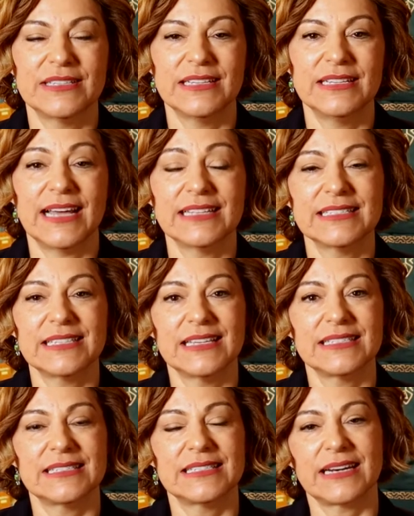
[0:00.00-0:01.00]
the
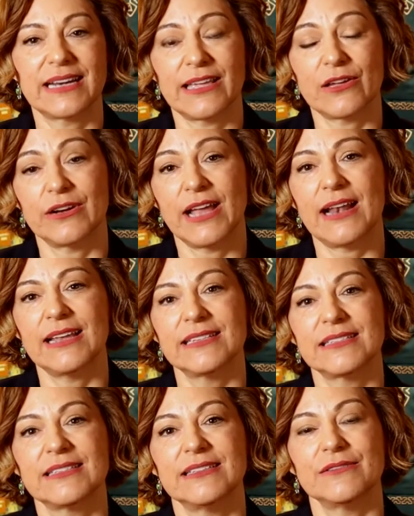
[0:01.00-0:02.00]
danzas
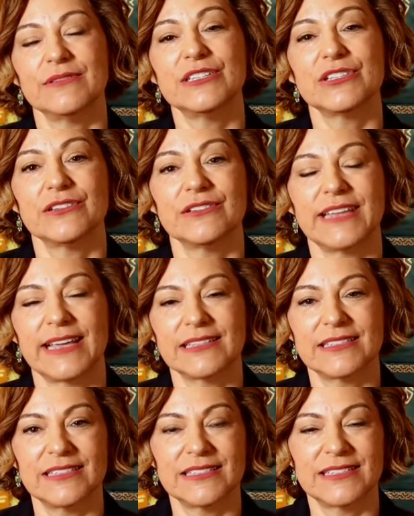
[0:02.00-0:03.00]
regionales, the regional
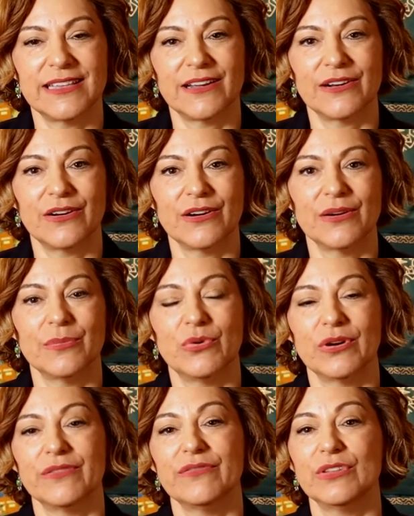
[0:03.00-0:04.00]
dances that are
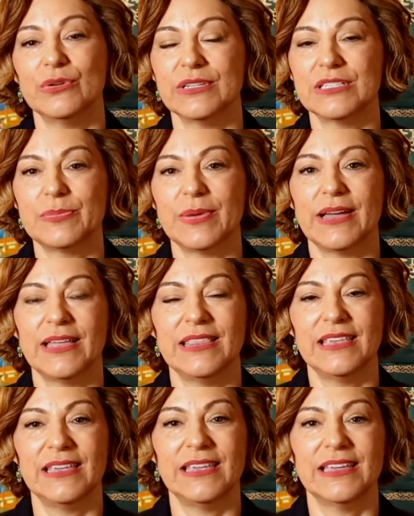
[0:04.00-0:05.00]
more influenced by
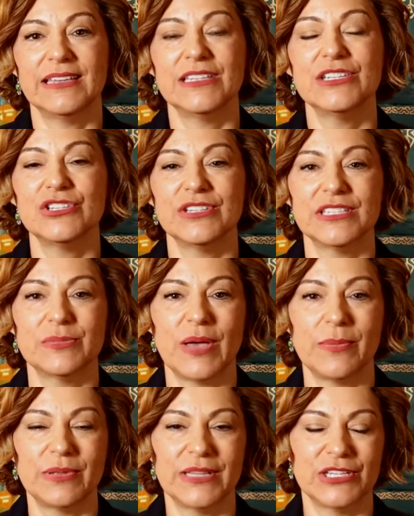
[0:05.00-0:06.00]
the indigenous
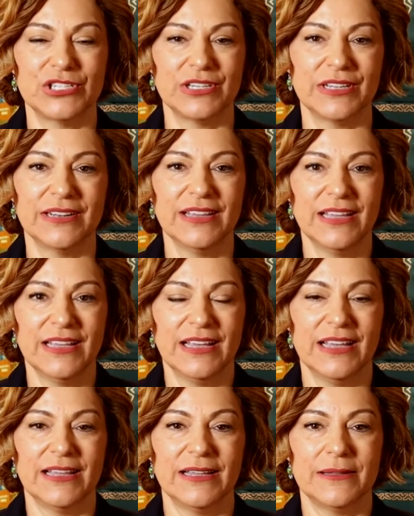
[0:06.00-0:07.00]
population.
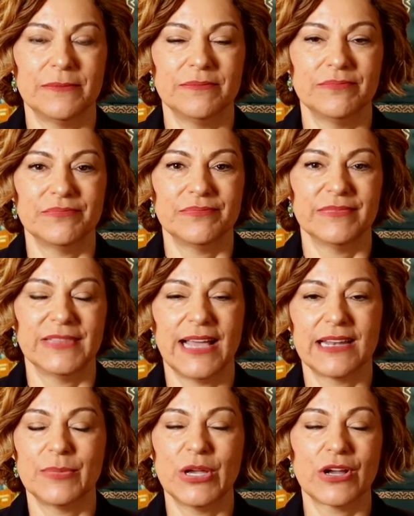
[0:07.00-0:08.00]
Um,
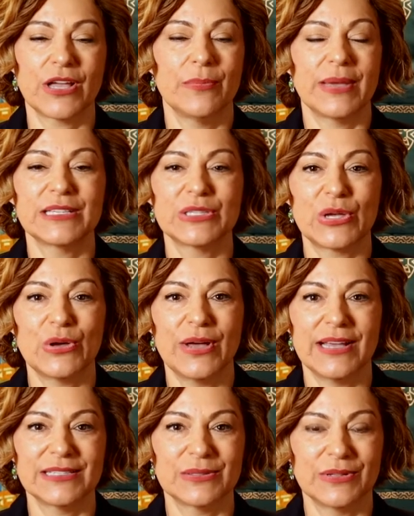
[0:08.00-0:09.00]
Latin America, Mexico
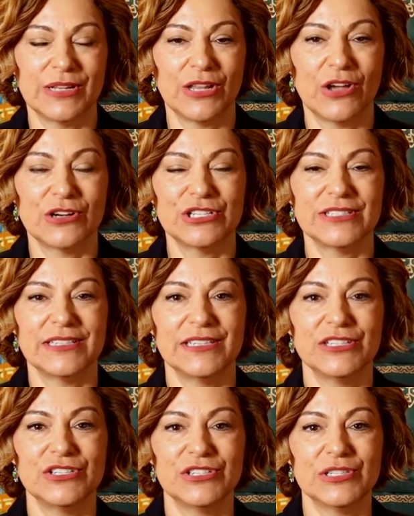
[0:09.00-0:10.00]
has some of the largest
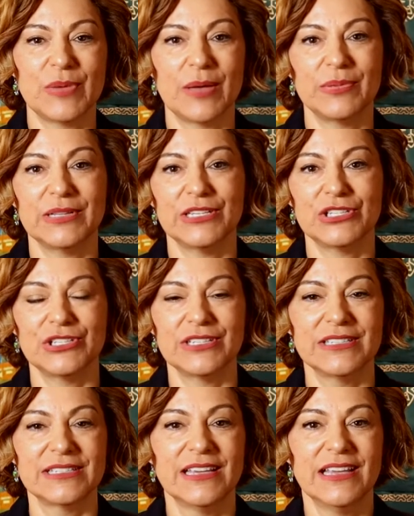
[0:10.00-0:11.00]
indigenous
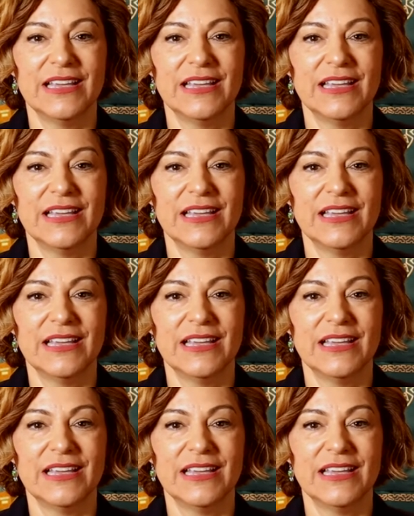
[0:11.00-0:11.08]
populations.